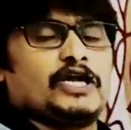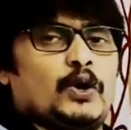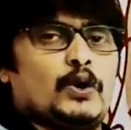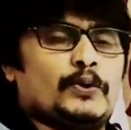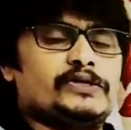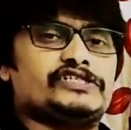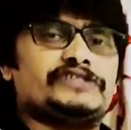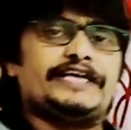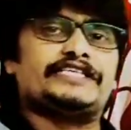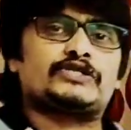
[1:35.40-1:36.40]
corrosion
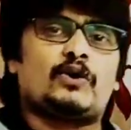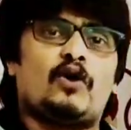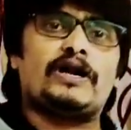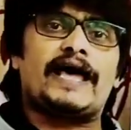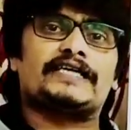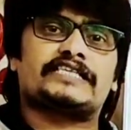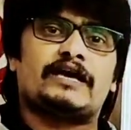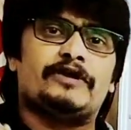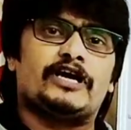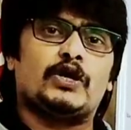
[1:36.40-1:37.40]
is called as
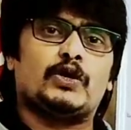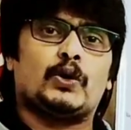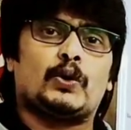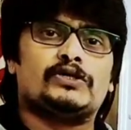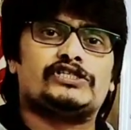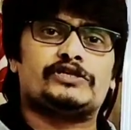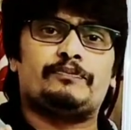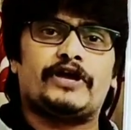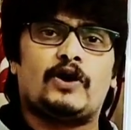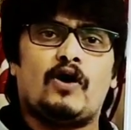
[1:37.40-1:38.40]
chemical corrosion
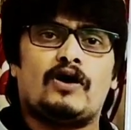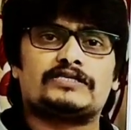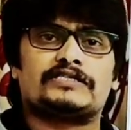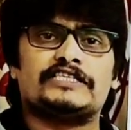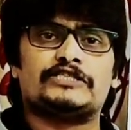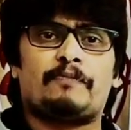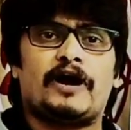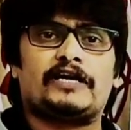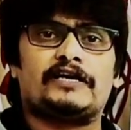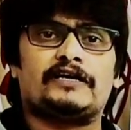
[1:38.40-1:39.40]
because this
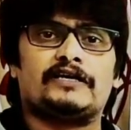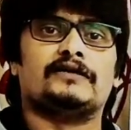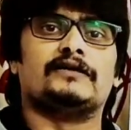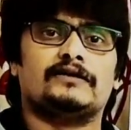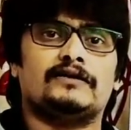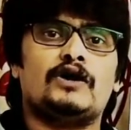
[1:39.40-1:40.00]
particular